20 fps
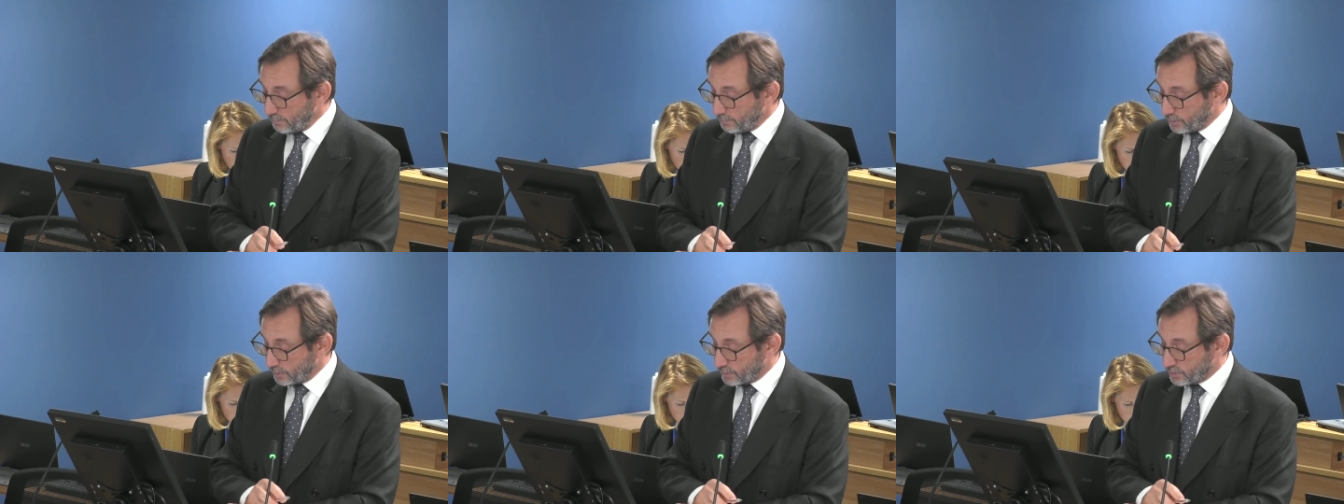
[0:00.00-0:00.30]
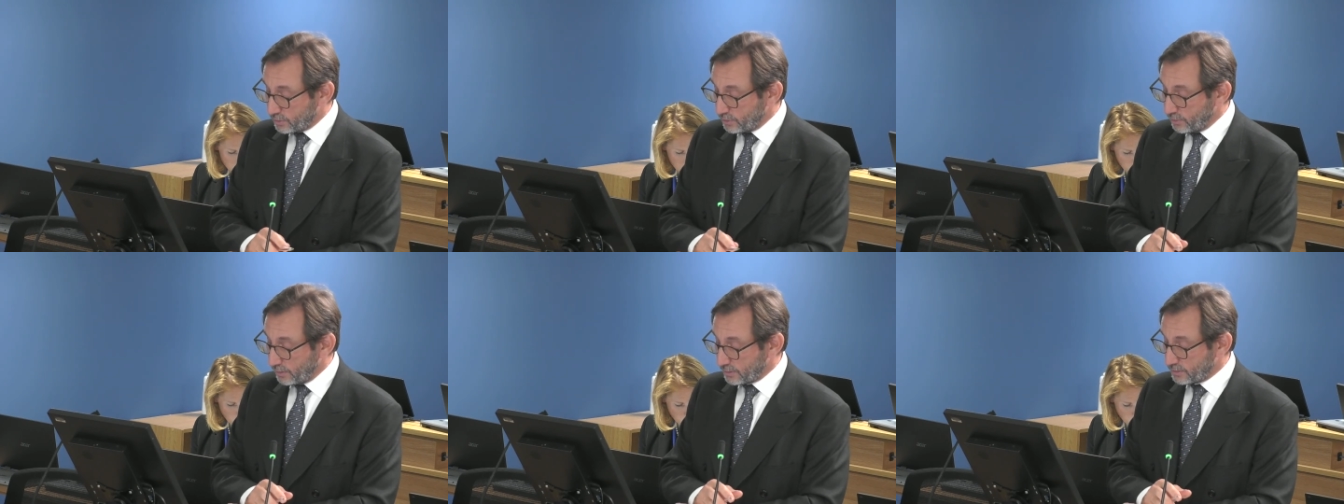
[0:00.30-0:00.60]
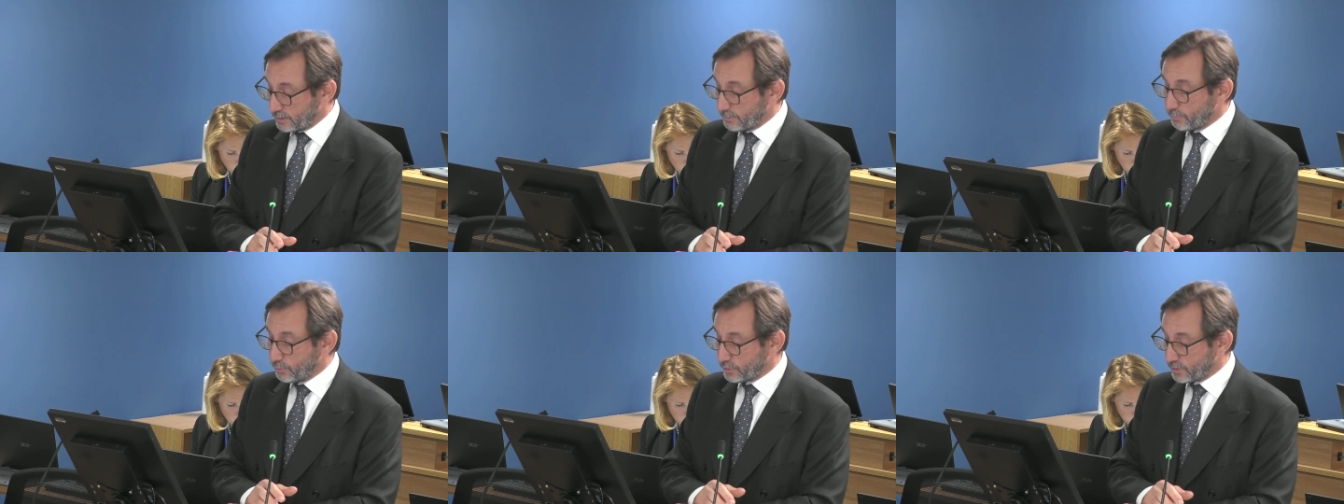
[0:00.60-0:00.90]
but to,
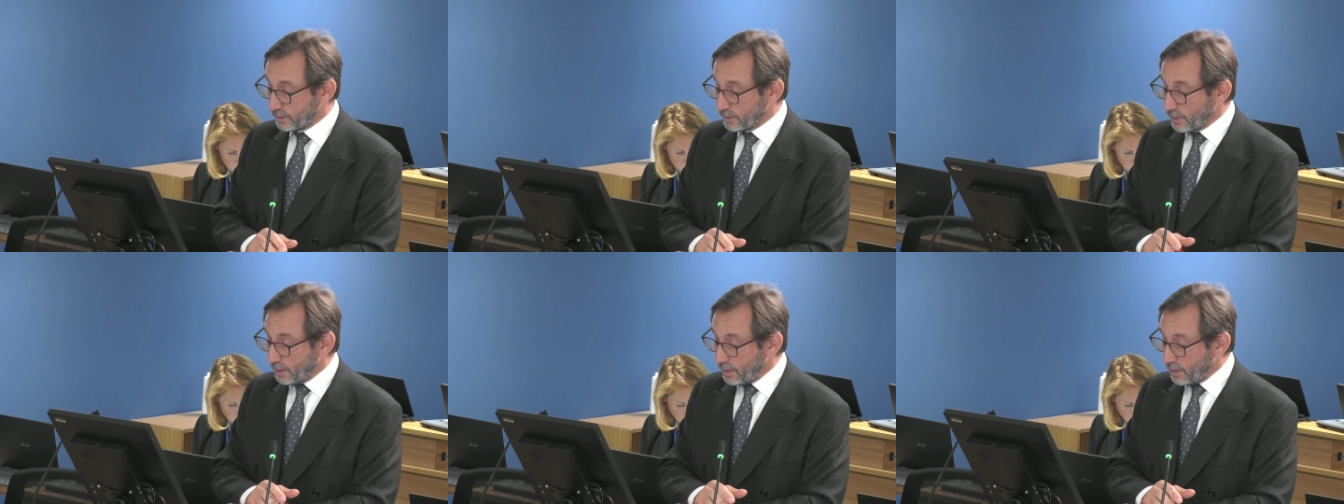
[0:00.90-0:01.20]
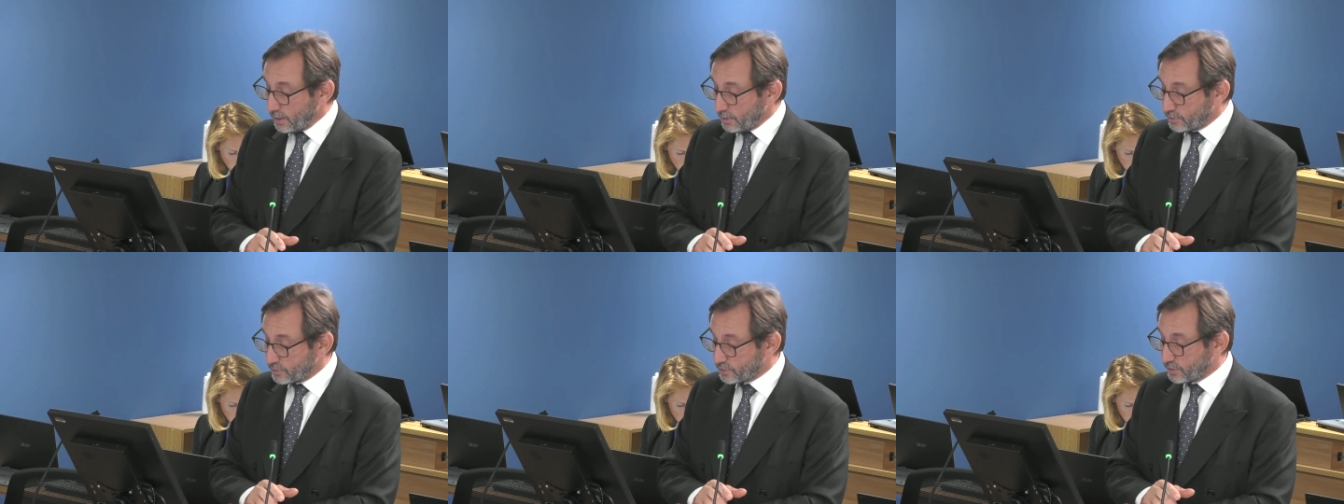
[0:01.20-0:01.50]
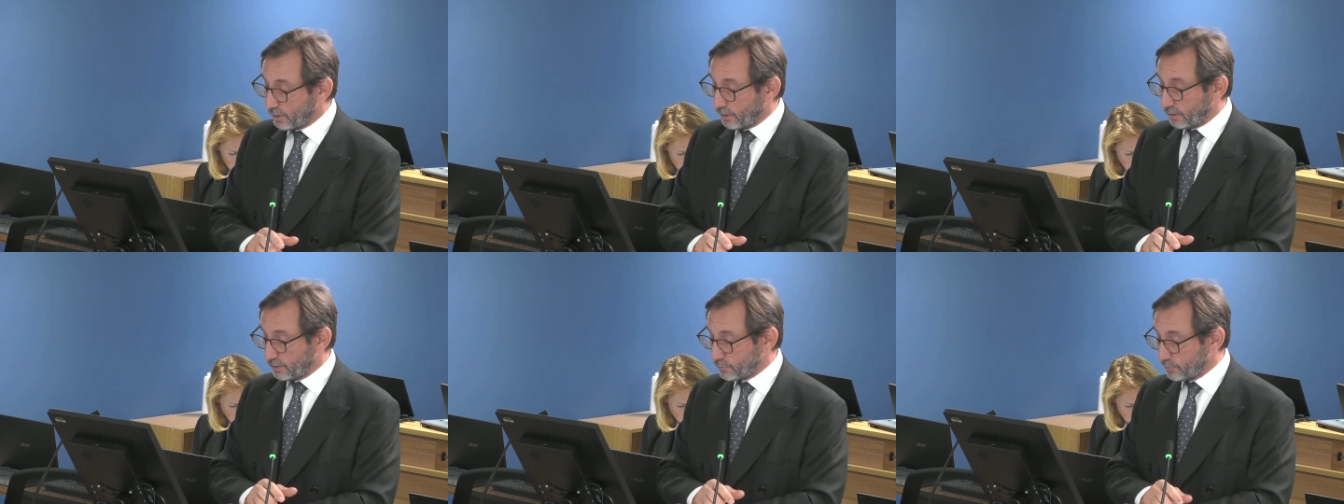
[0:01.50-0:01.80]
as he put it,
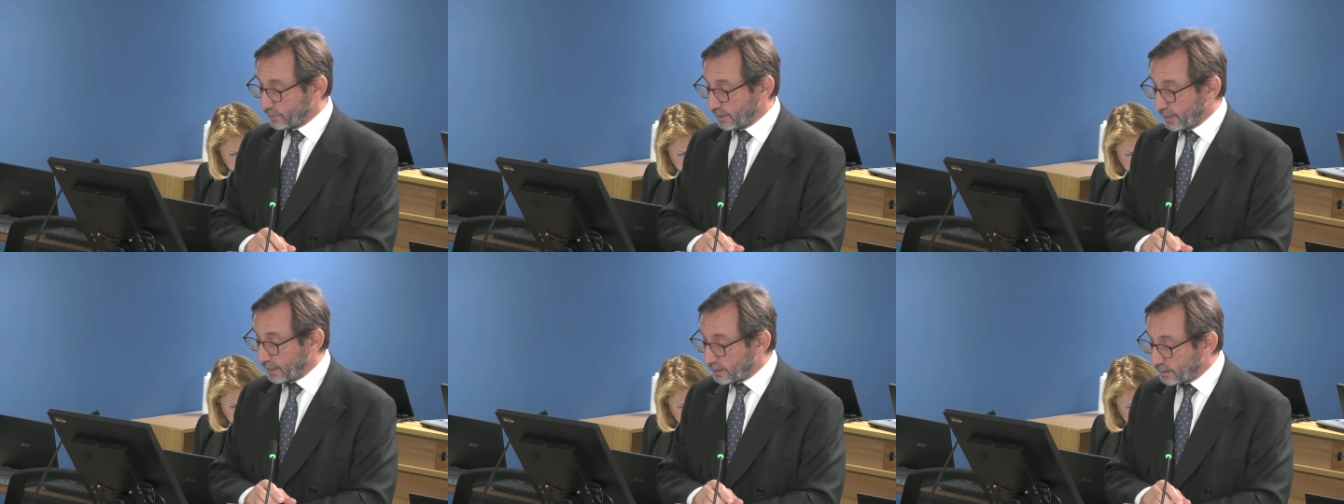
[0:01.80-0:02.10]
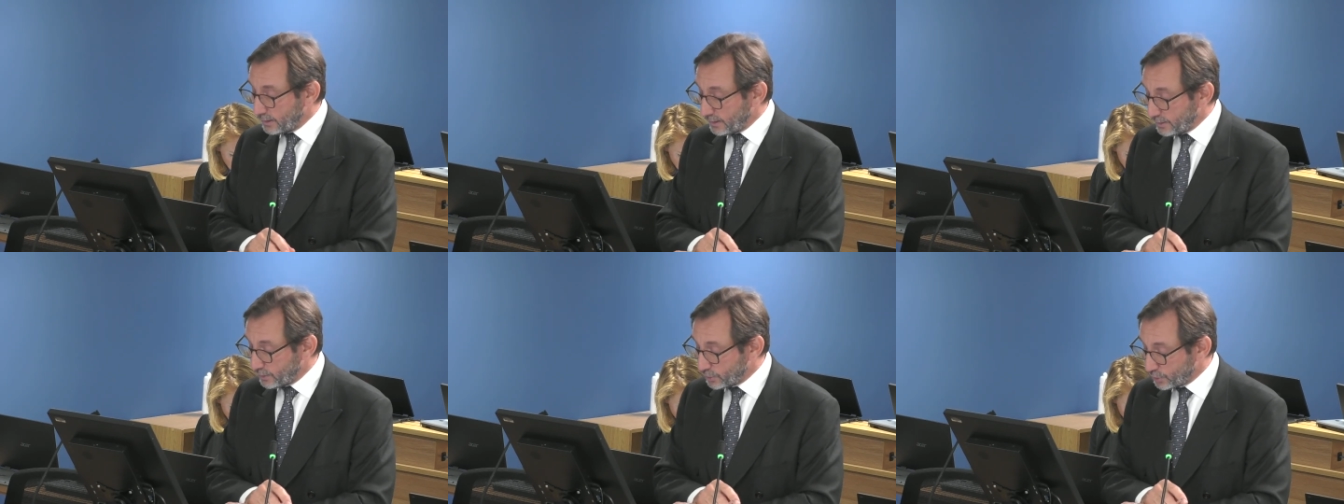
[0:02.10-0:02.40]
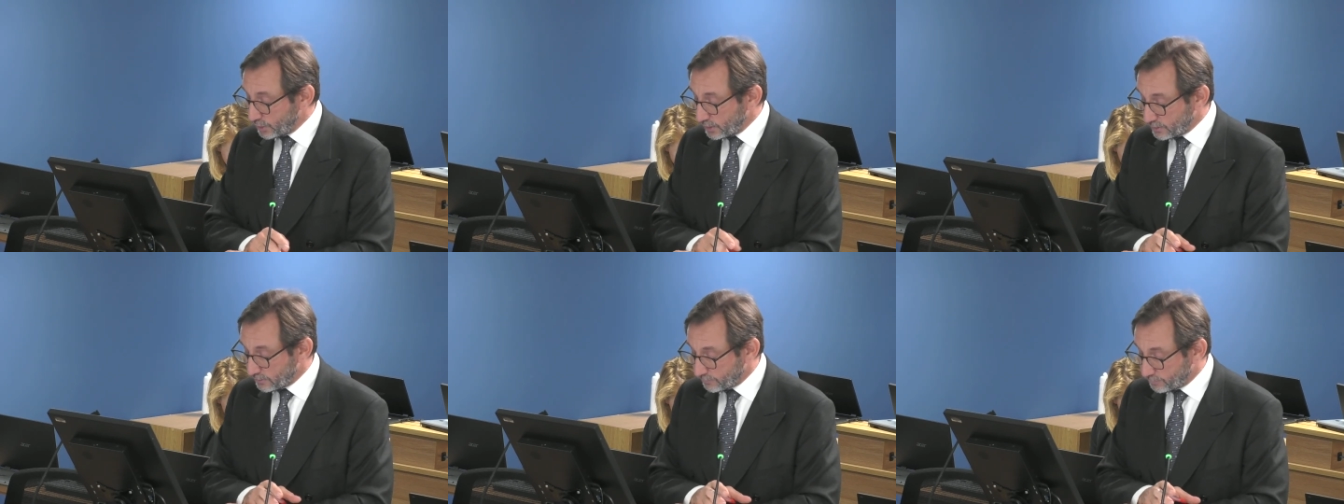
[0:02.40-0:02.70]
start with a clean
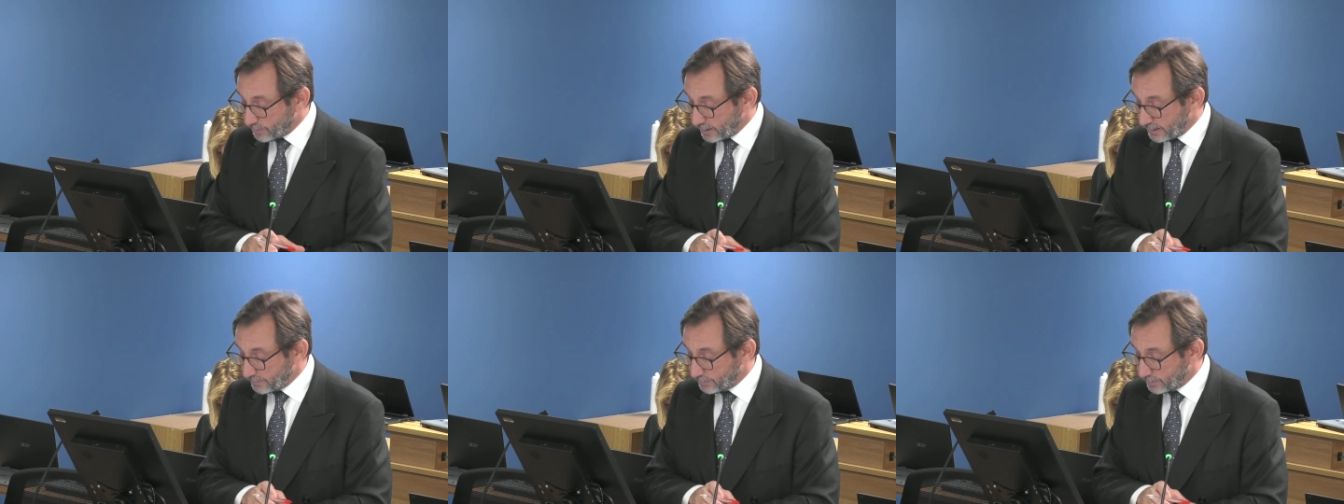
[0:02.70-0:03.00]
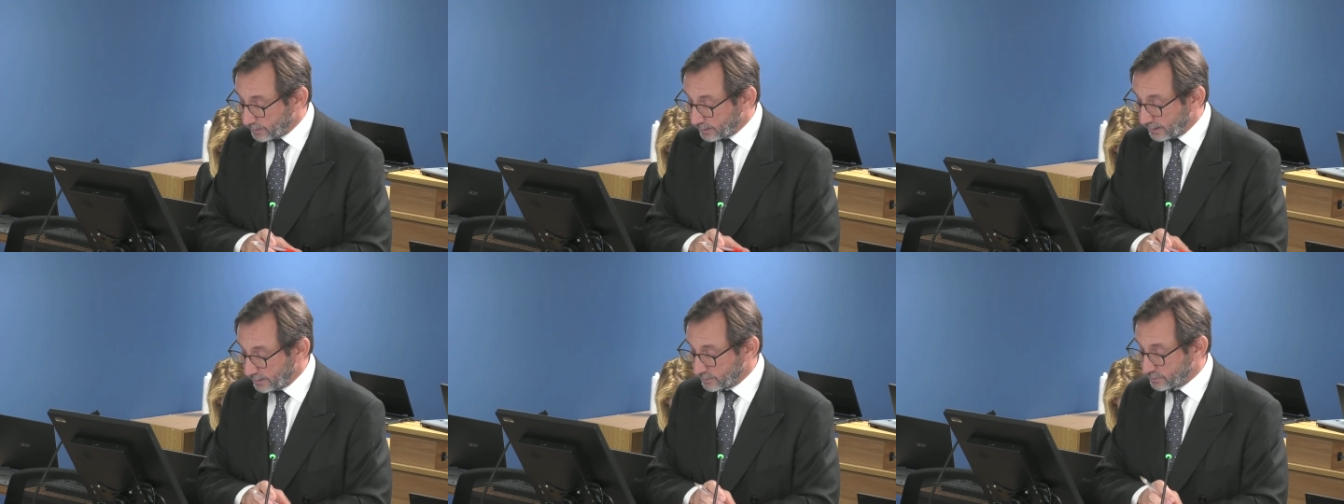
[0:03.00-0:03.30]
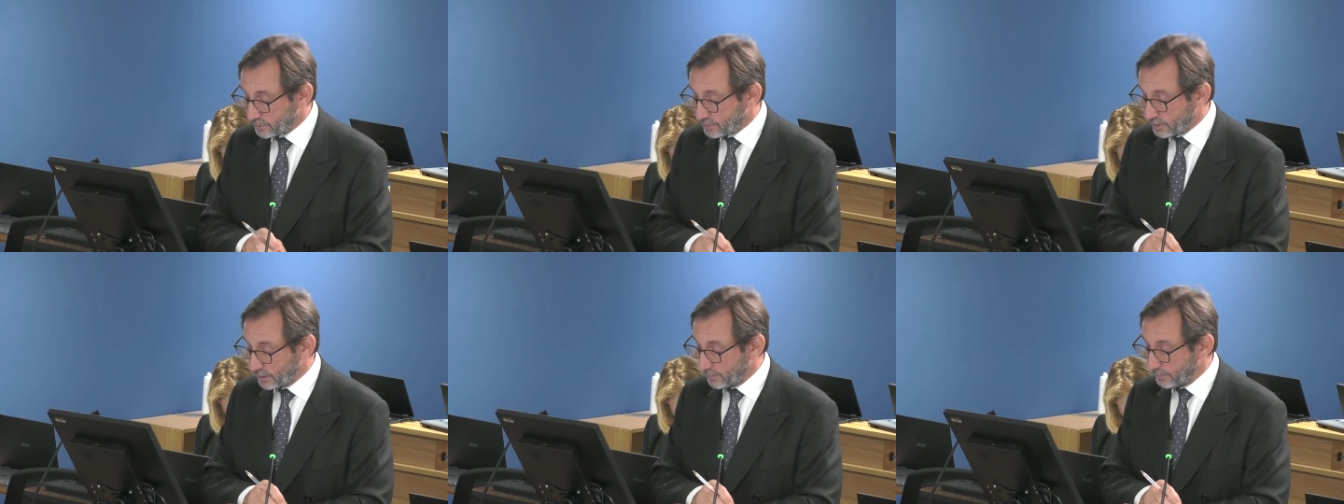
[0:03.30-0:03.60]
sheet of paper and
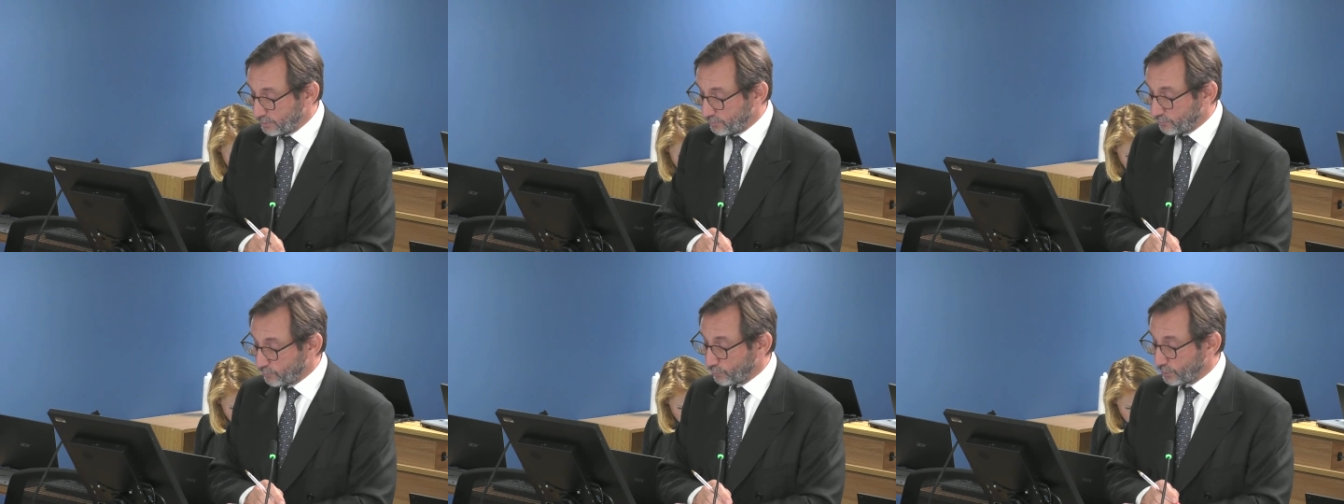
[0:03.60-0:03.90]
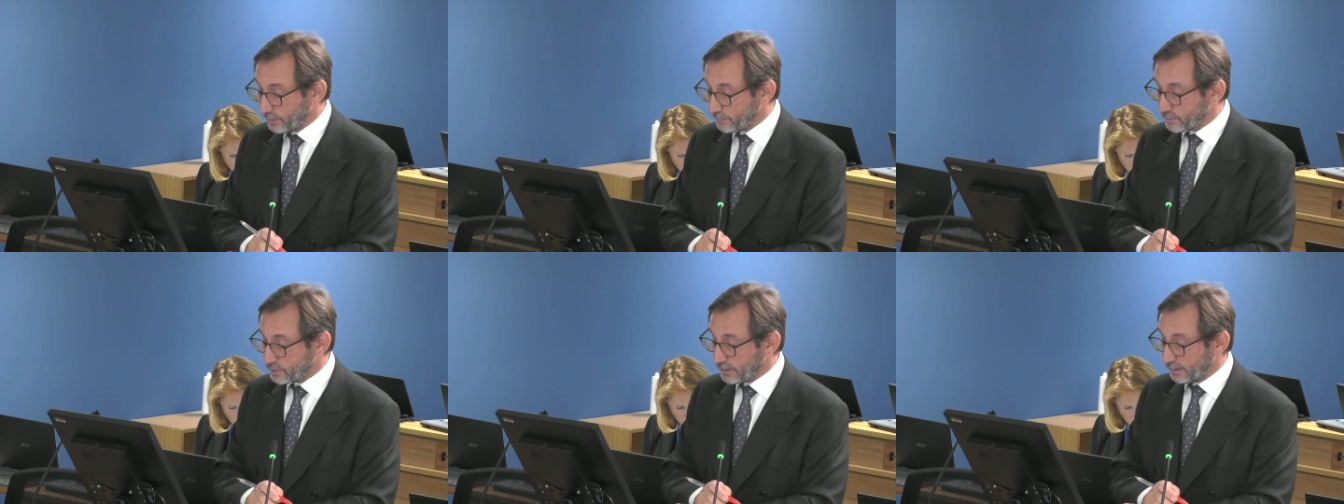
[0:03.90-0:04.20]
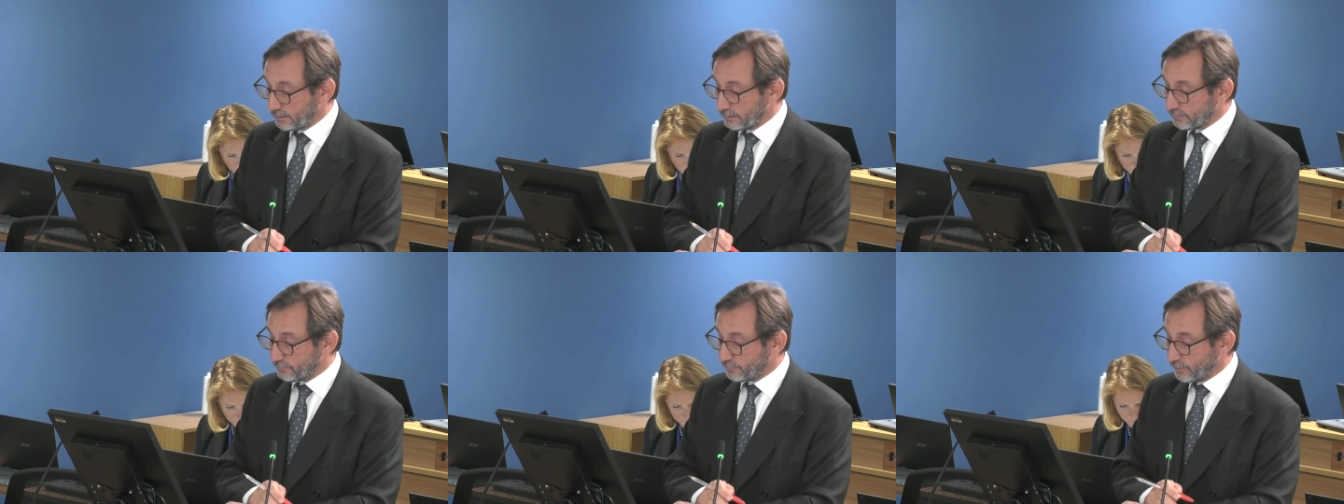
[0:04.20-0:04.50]
determine for
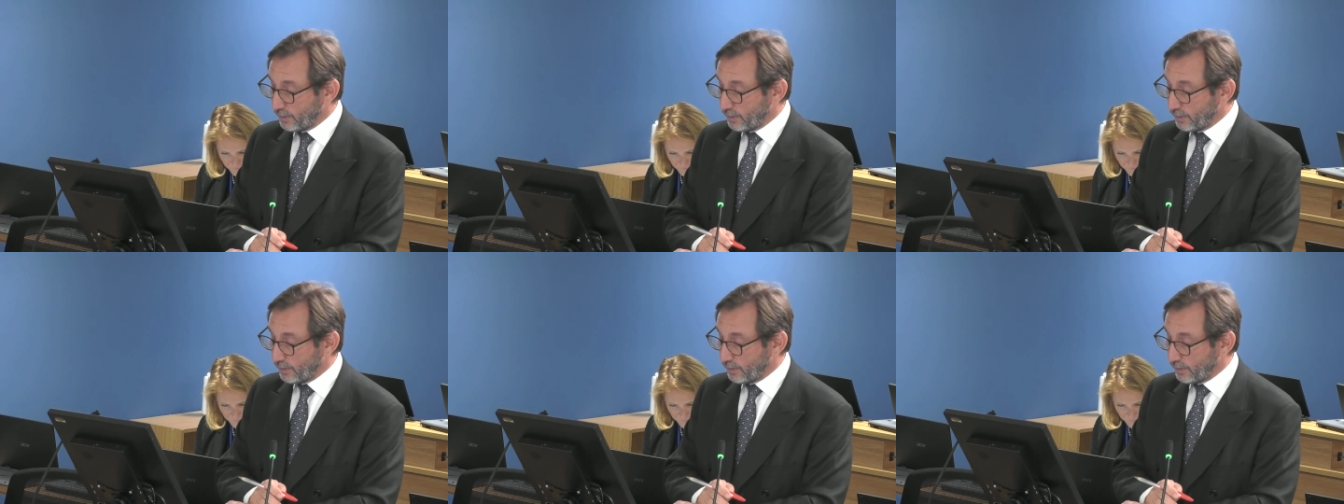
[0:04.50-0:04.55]
himself